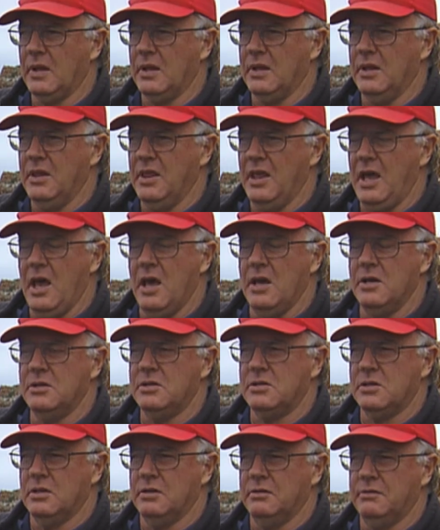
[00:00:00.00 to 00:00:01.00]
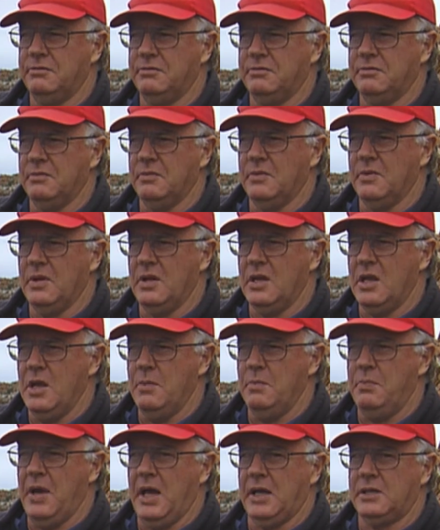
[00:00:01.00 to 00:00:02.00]
those sort of
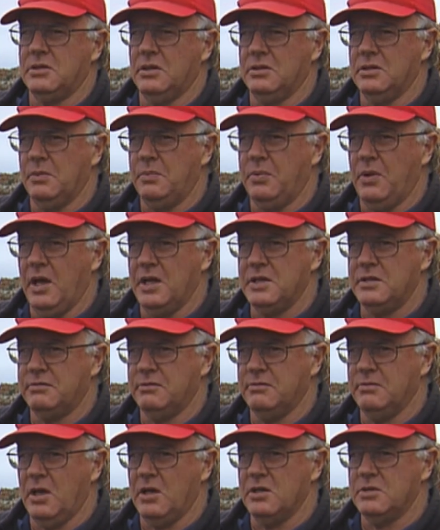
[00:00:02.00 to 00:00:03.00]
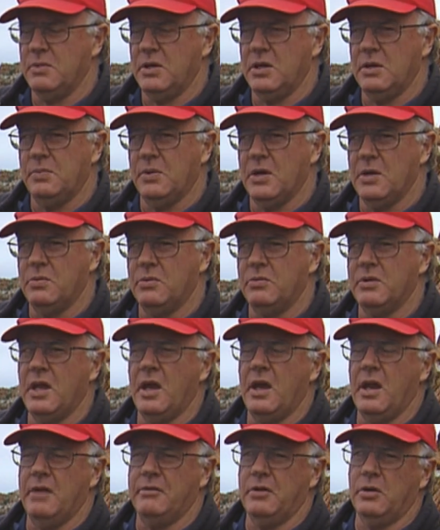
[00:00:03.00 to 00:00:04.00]
impacts on the place from those many people
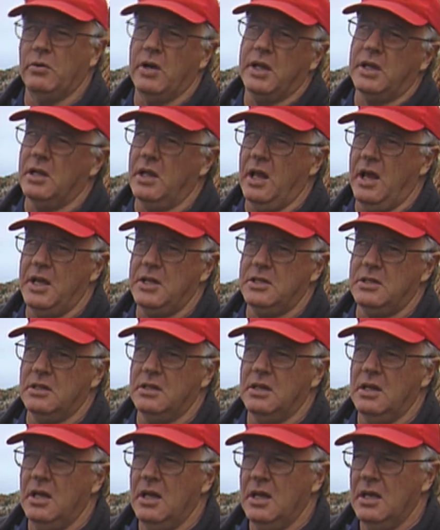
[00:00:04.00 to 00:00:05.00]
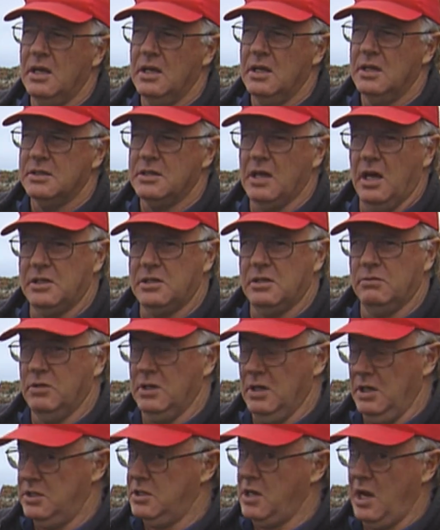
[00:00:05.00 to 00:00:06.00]
without having regulation. So it's a
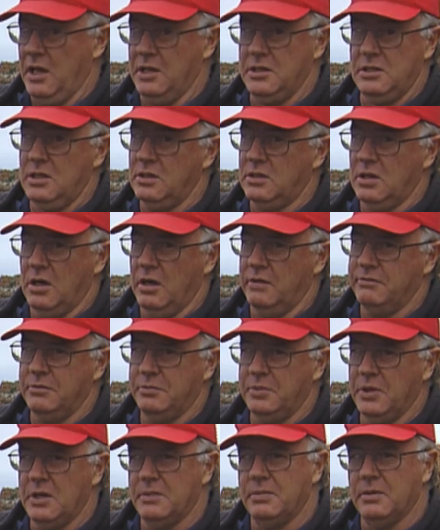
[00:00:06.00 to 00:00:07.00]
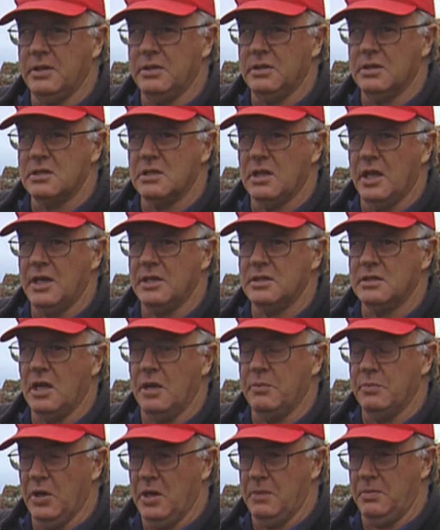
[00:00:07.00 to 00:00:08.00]
really challenging time for people in this
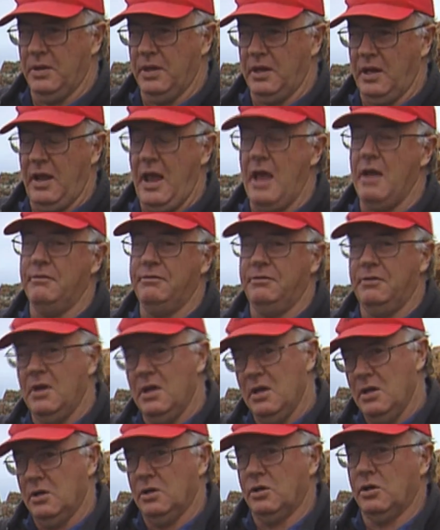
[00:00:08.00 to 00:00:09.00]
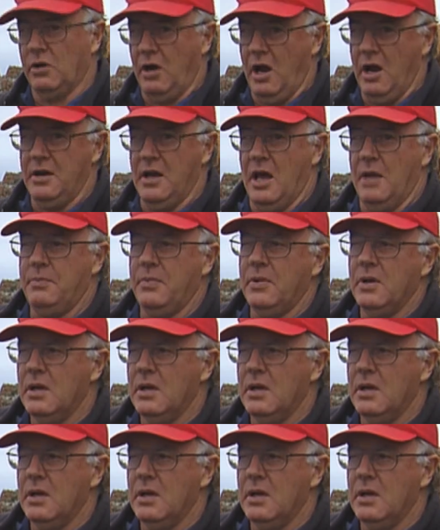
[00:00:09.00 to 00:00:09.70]
landscape, people that have grown up